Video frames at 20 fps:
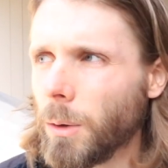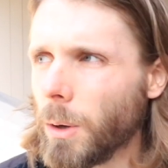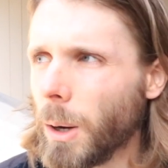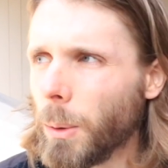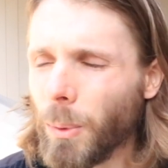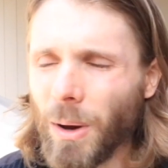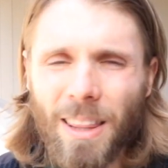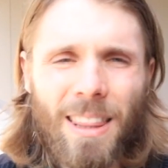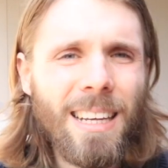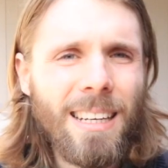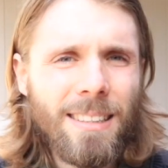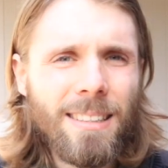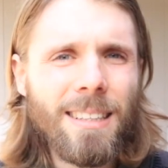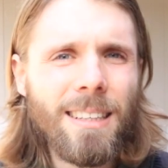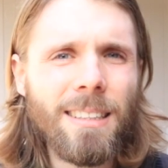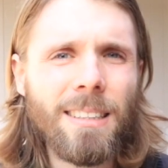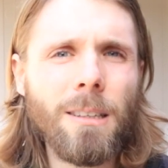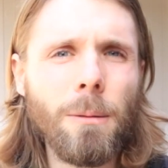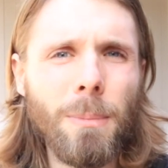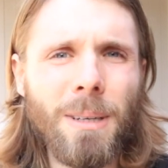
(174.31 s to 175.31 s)
when this
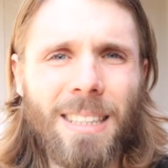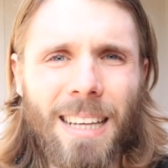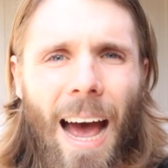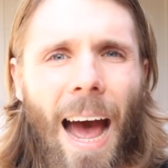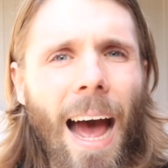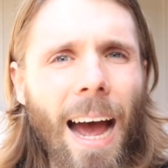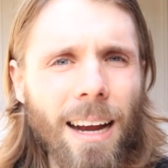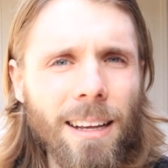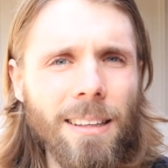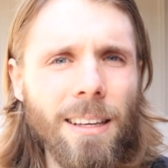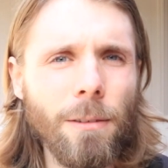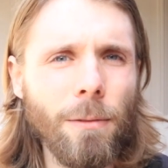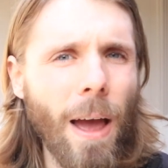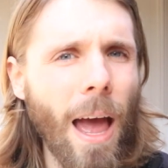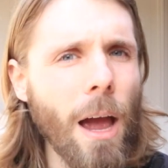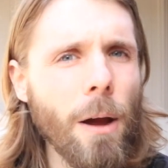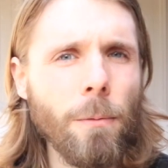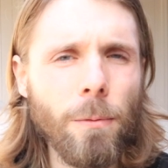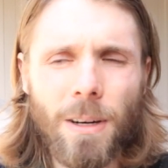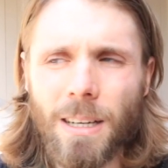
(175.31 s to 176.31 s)
system is active
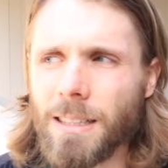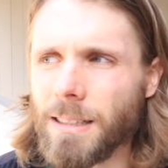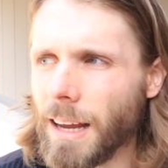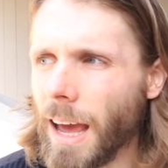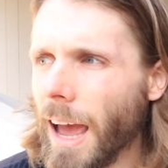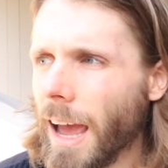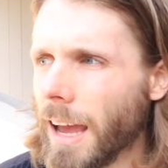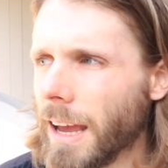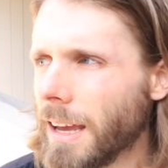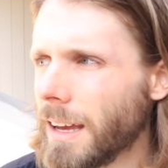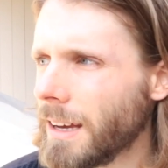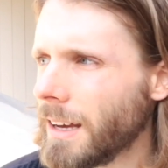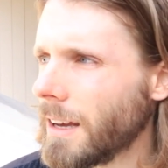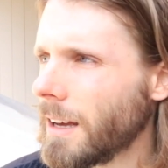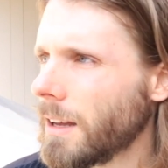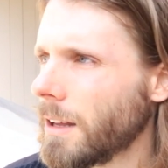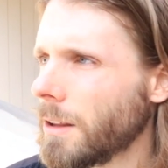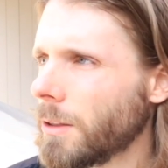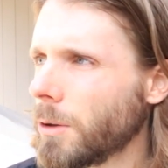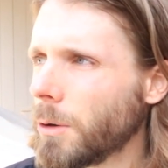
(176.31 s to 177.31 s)
every day,
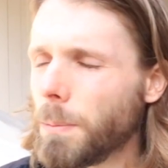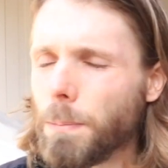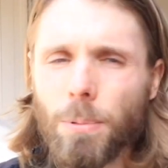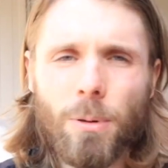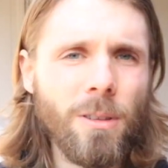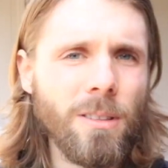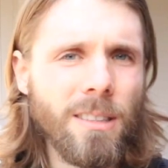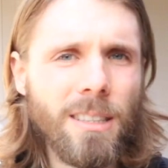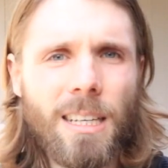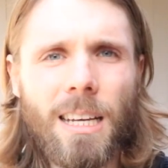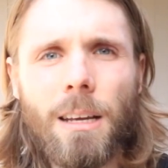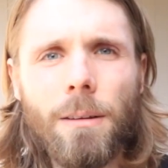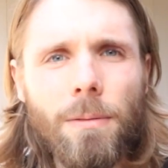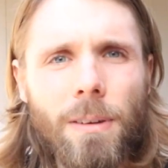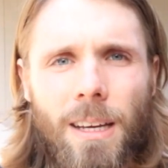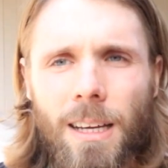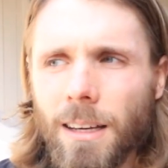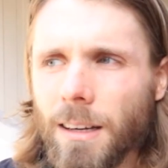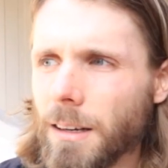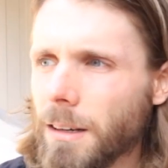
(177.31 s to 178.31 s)
they're
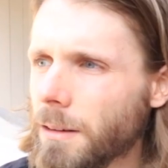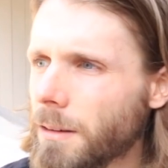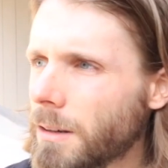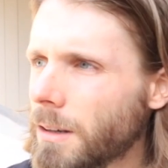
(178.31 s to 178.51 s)
perceiving